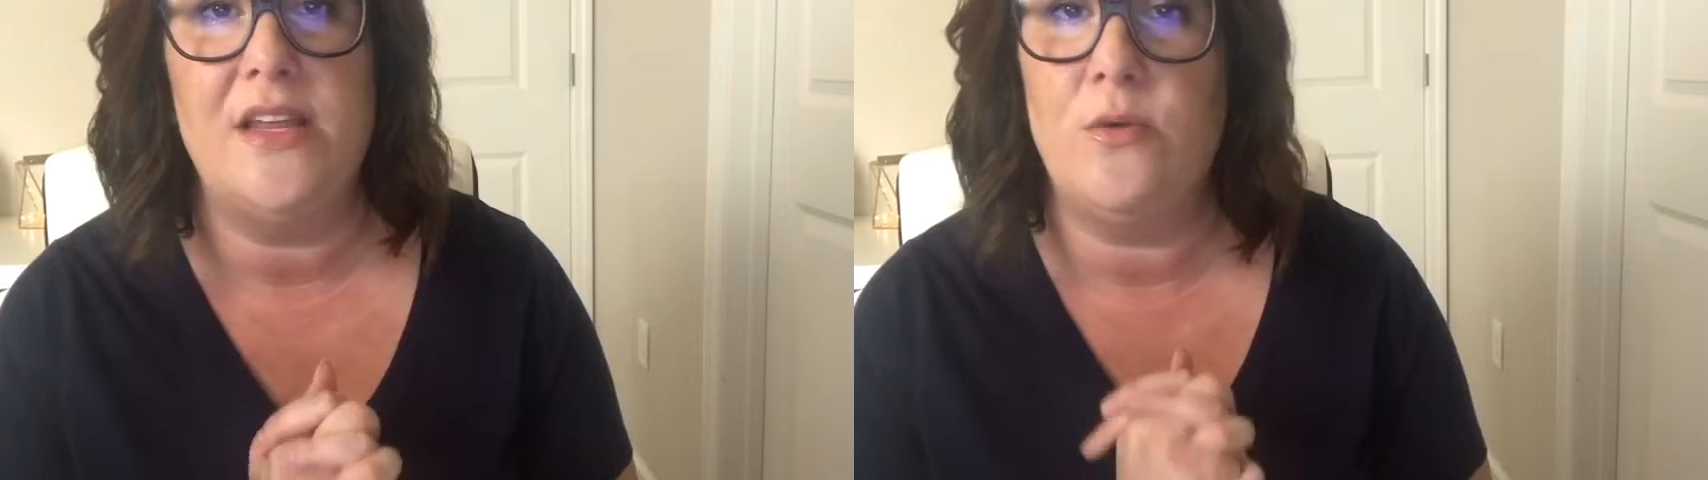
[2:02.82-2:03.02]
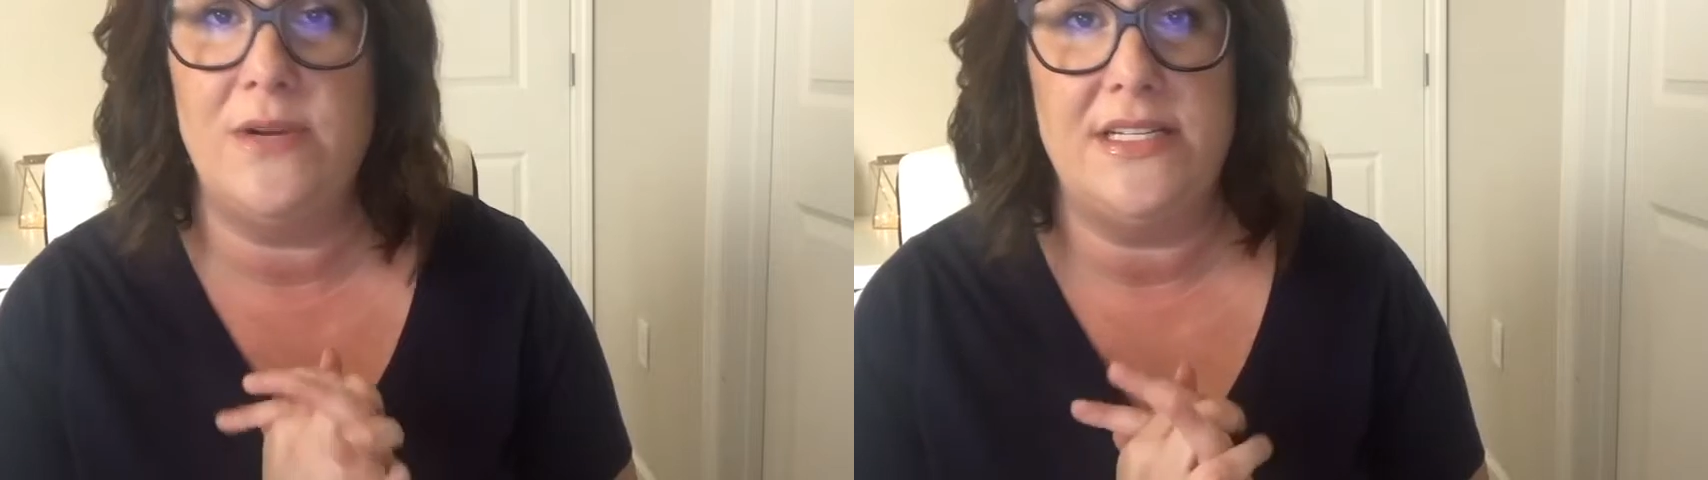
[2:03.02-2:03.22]

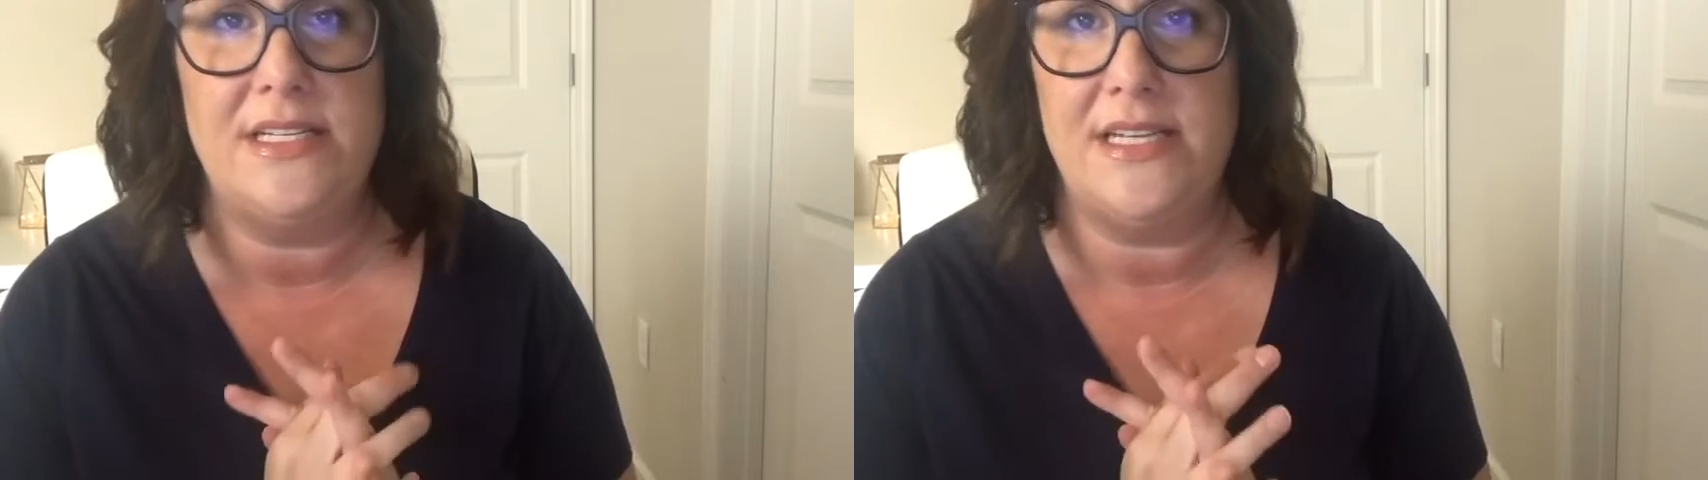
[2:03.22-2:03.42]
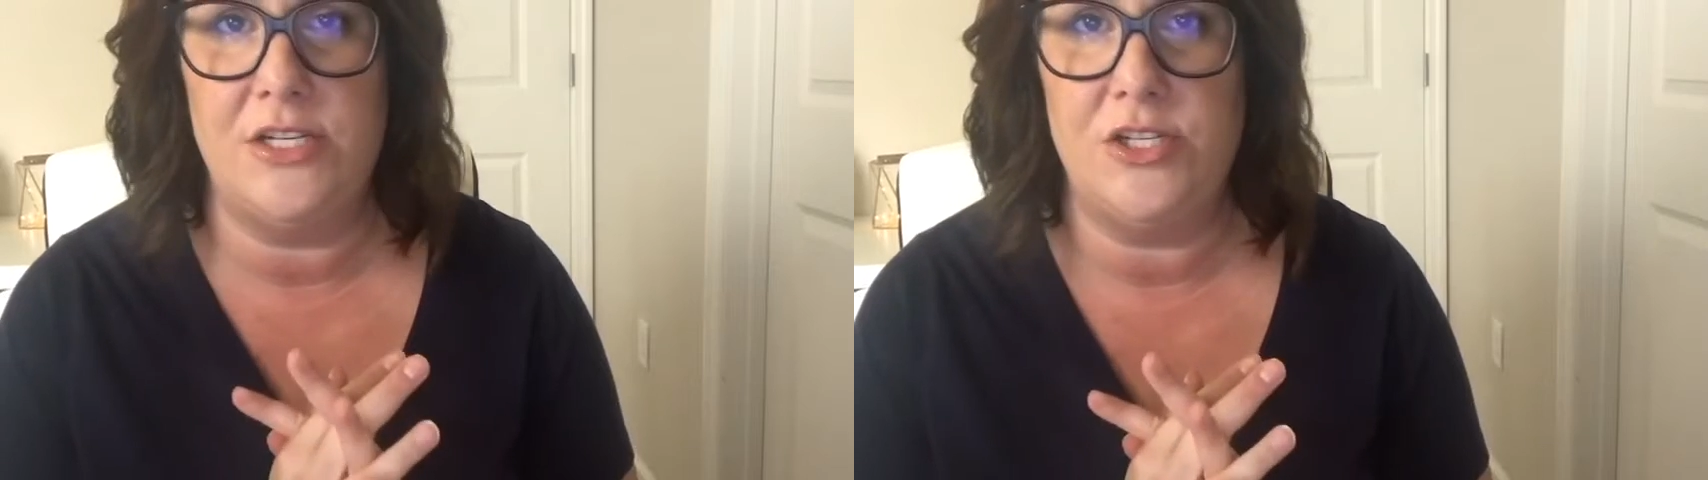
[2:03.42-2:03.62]
the
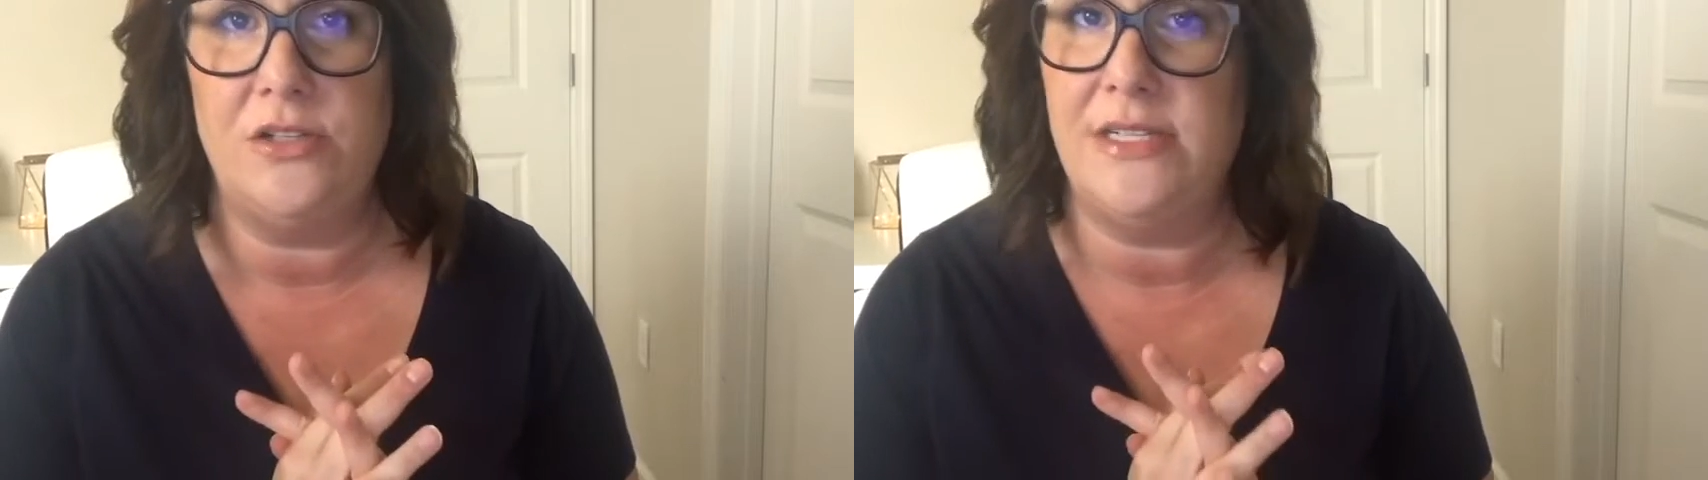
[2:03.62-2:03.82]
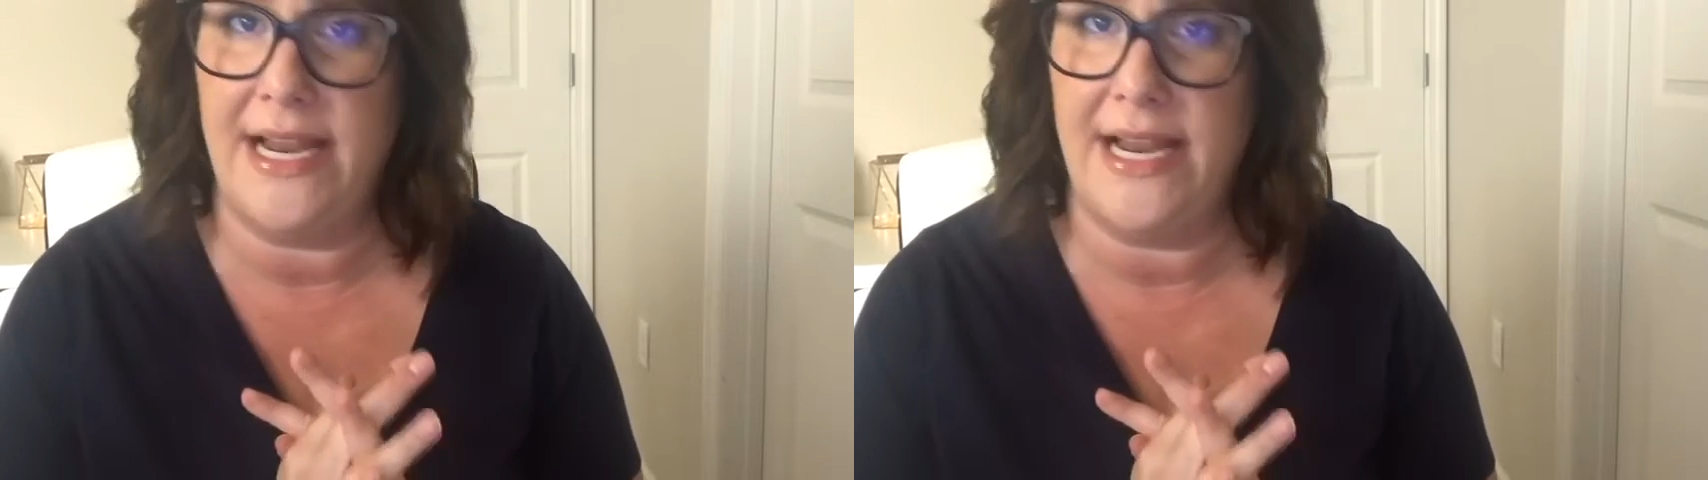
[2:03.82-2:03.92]
quintessential